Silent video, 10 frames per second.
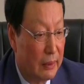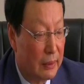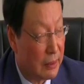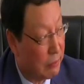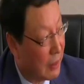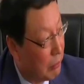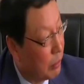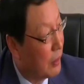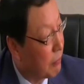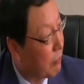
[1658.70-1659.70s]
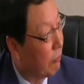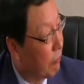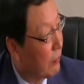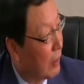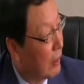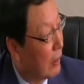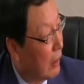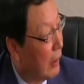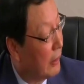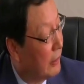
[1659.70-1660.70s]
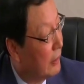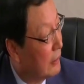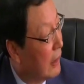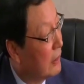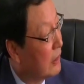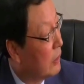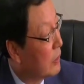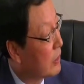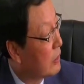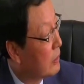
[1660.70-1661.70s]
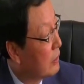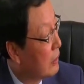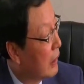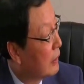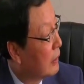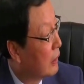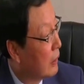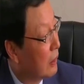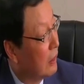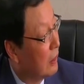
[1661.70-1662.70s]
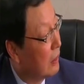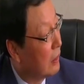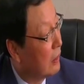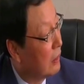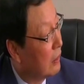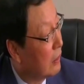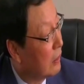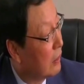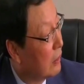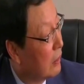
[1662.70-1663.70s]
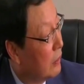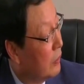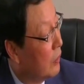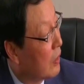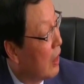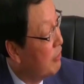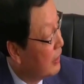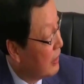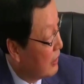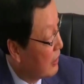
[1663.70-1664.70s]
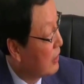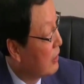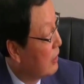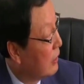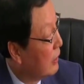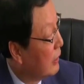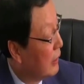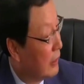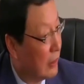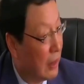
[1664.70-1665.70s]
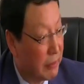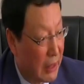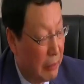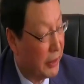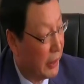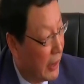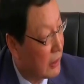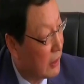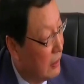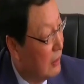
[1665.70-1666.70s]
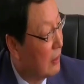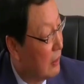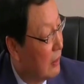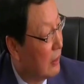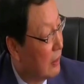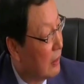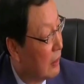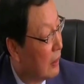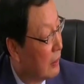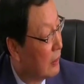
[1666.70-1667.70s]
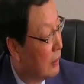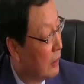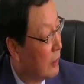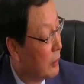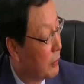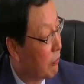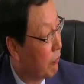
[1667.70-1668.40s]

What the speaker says: Zimbabwe. I think that shows that your confidence in the upcoming election, and